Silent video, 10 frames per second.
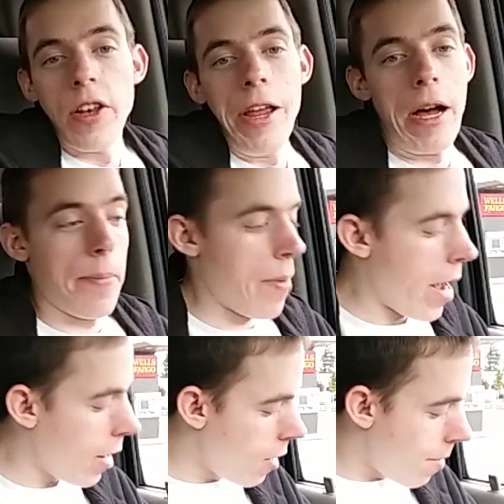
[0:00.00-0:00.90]
Not
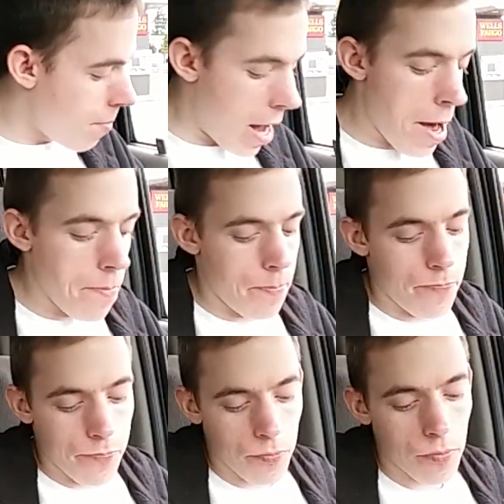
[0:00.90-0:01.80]
bad, not bad.
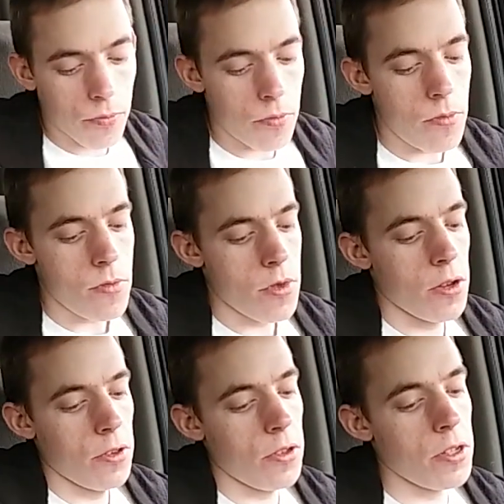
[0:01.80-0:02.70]

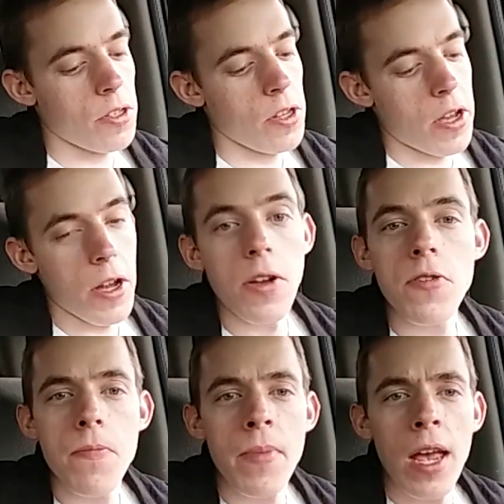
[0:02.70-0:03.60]
So let's uh,
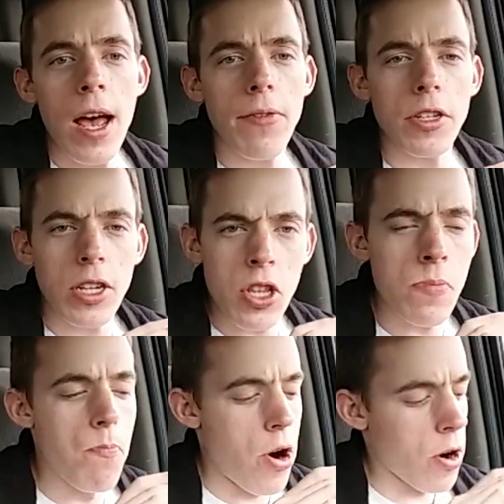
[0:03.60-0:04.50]
have a look at
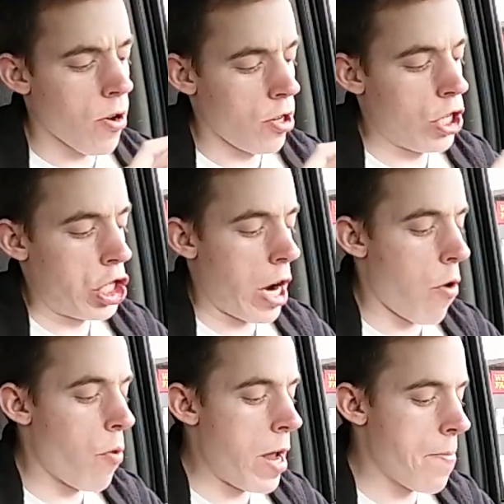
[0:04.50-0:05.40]
this burger,
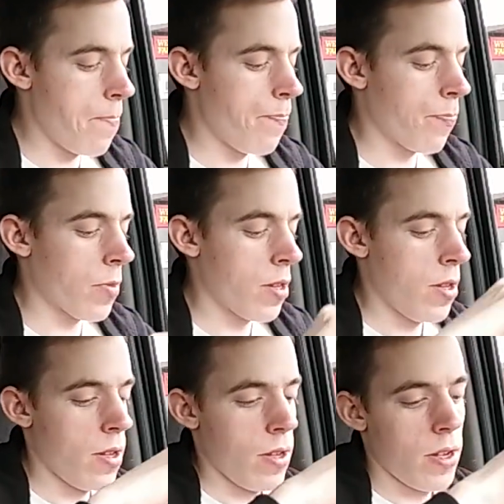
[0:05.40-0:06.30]
shall we?
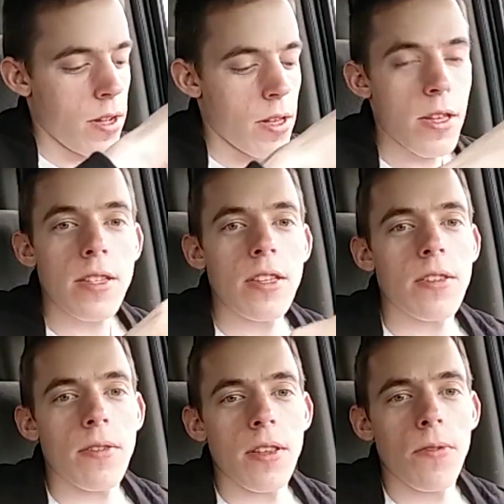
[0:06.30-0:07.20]
I think
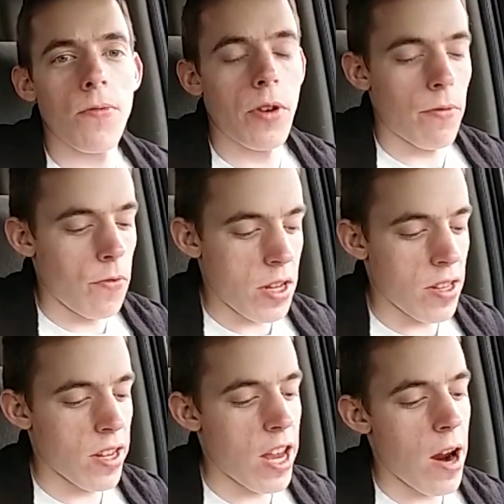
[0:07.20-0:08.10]
this, this
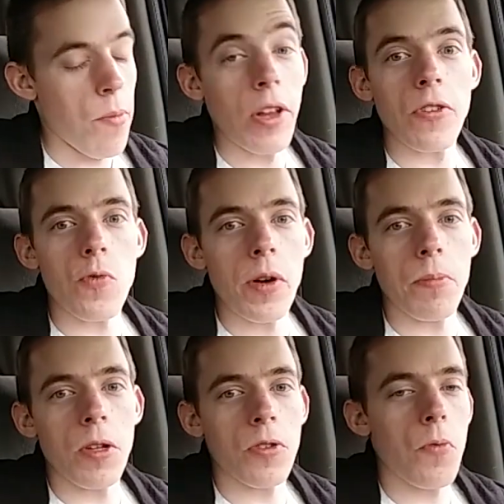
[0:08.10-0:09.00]
front-facing camera on this
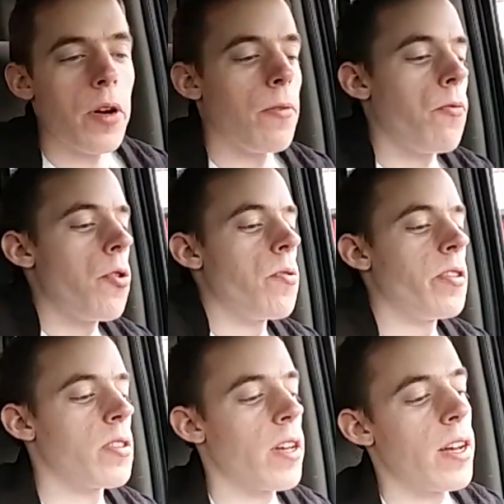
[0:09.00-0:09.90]
OnePlus One phone
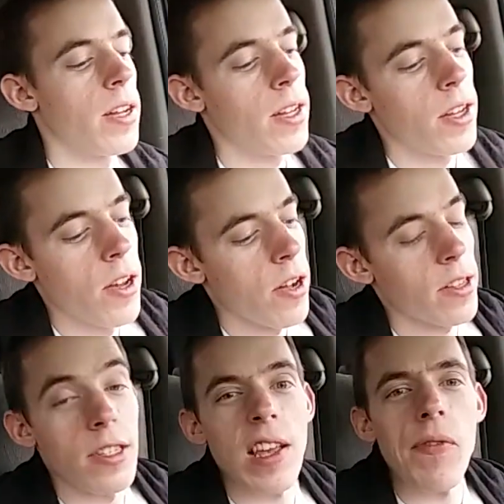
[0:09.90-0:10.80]
is uh,
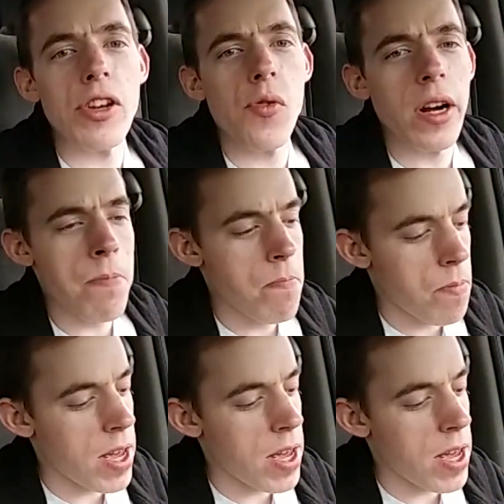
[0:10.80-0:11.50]
only 720p.